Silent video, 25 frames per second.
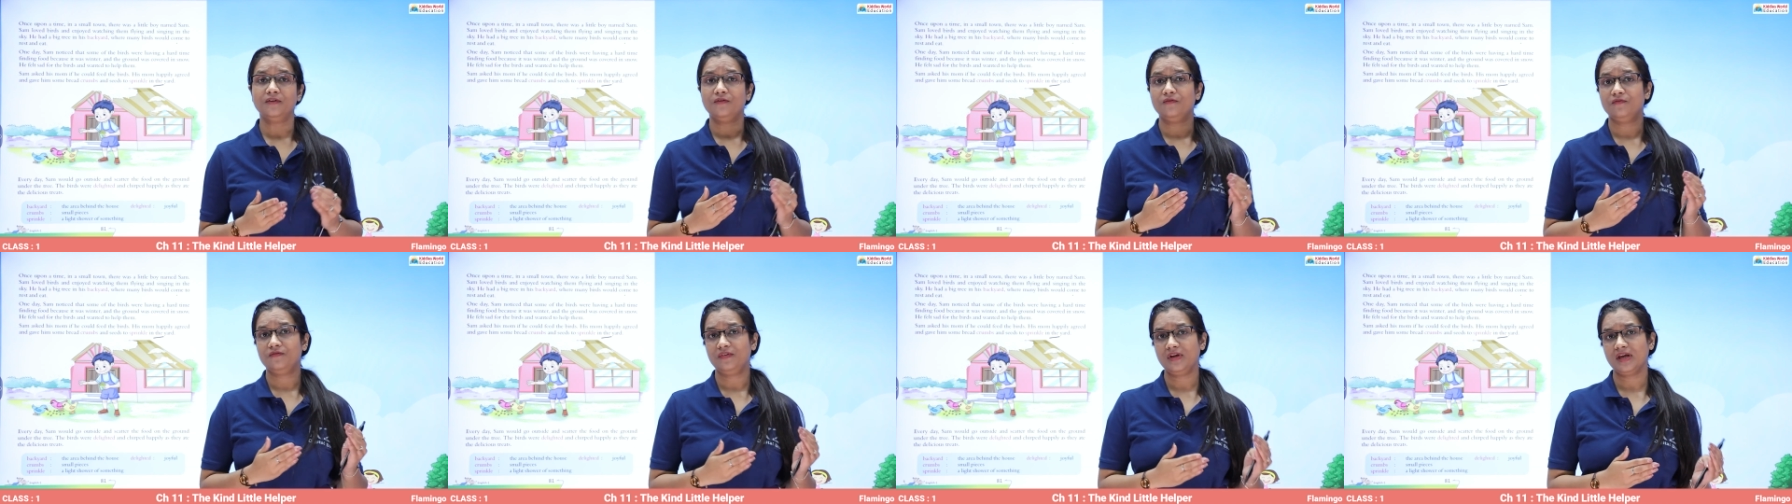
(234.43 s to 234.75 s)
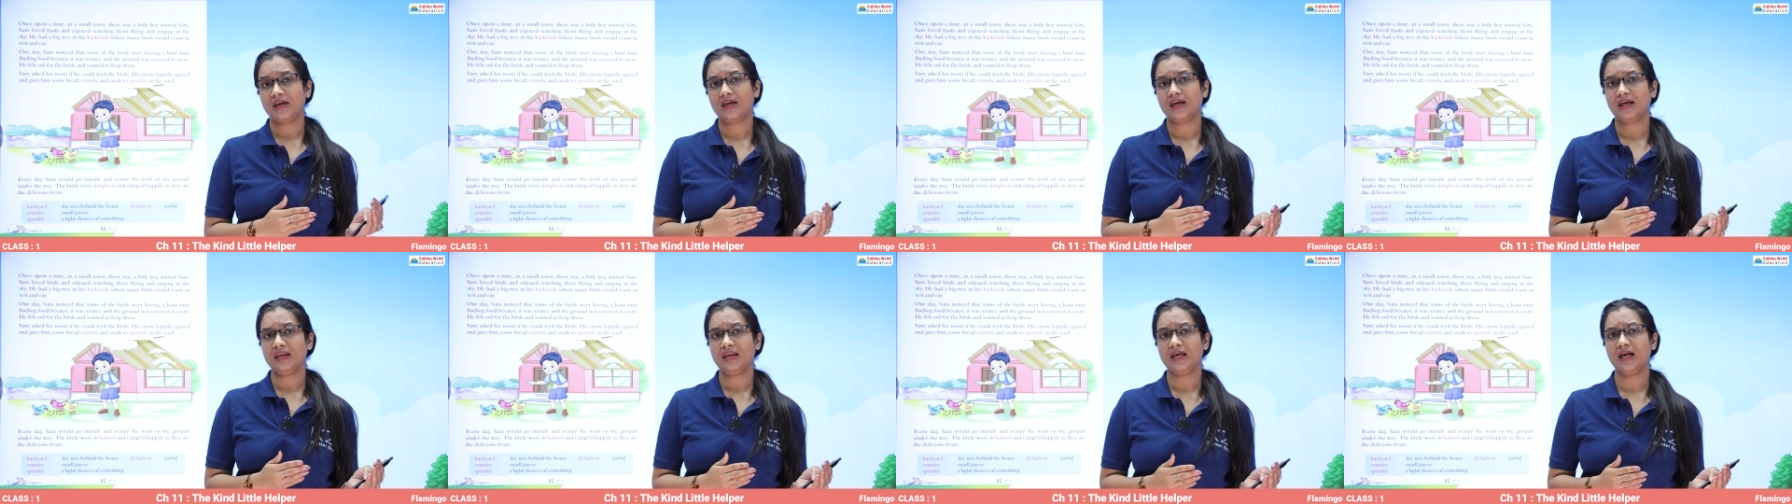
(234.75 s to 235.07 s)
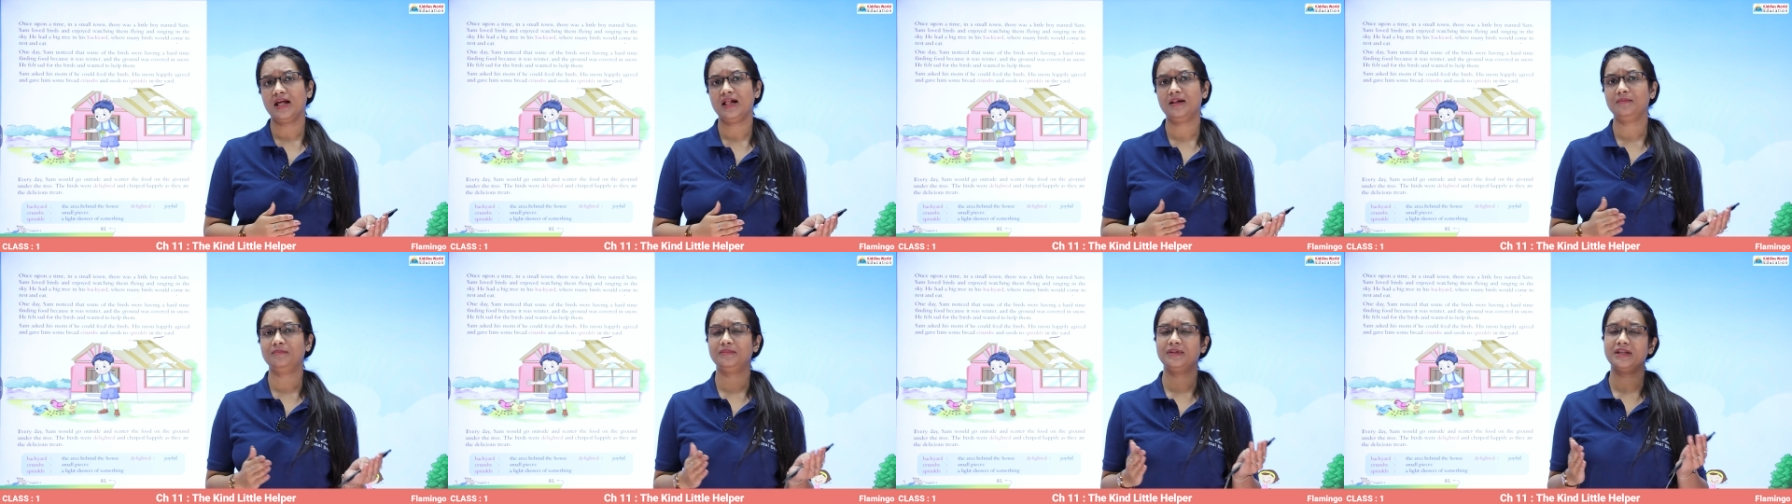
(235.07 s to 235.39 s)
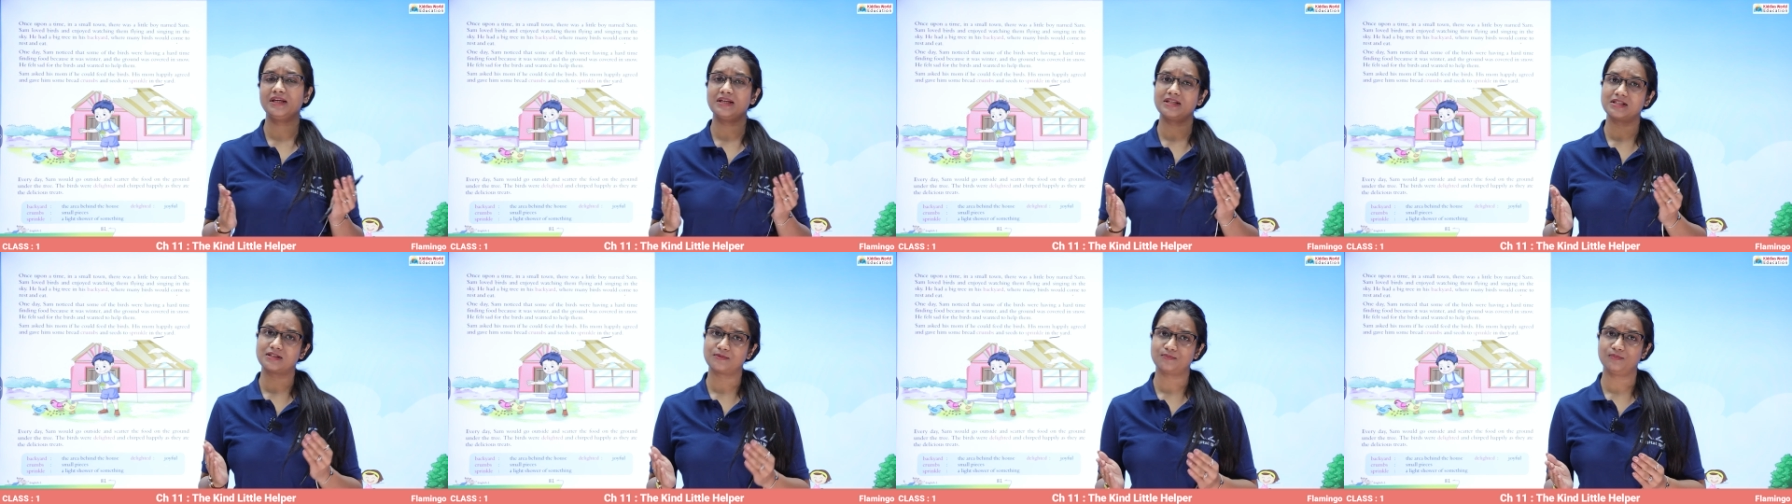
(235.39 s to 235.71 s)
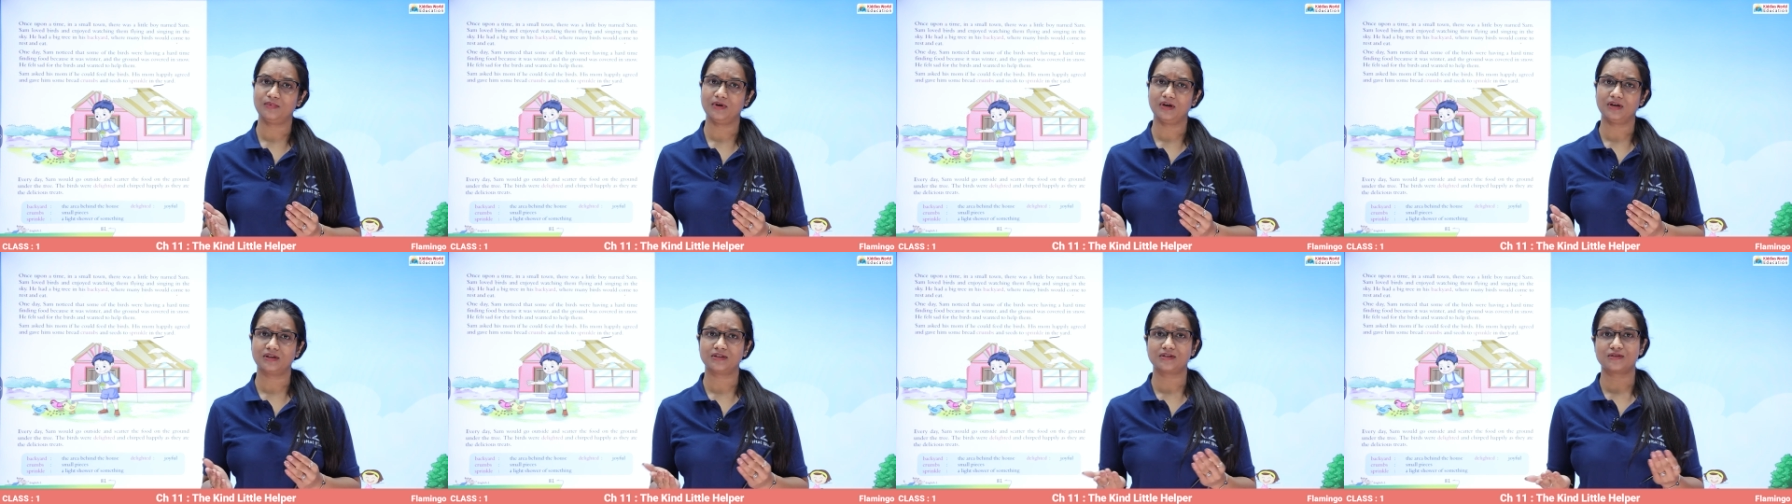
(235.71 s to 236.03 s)
we can help these
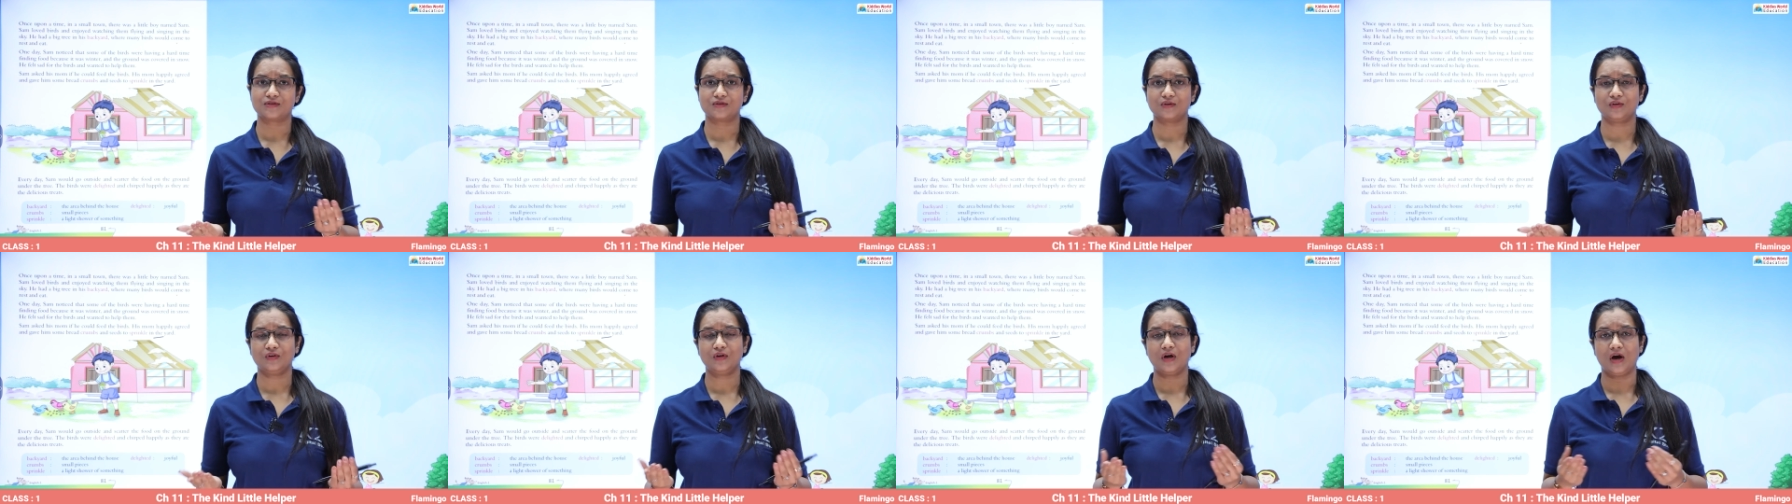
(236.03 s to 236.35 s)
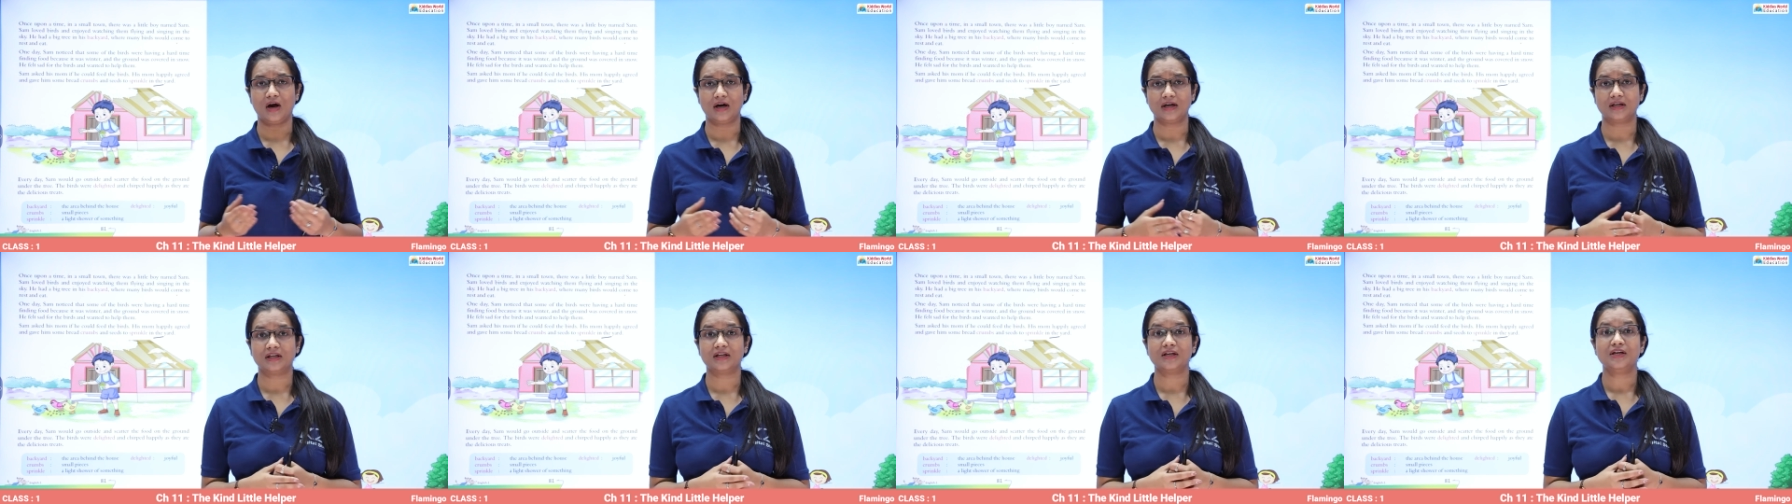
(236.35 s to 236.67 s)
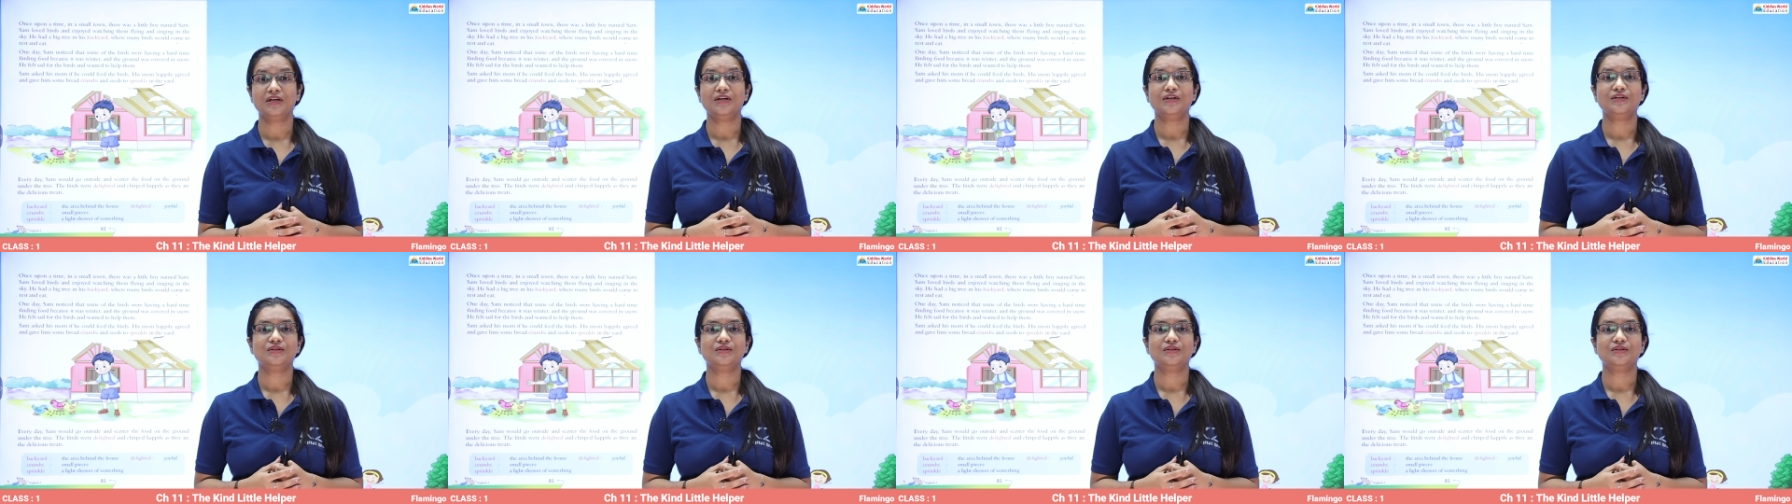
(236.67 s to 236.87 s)
birds or not.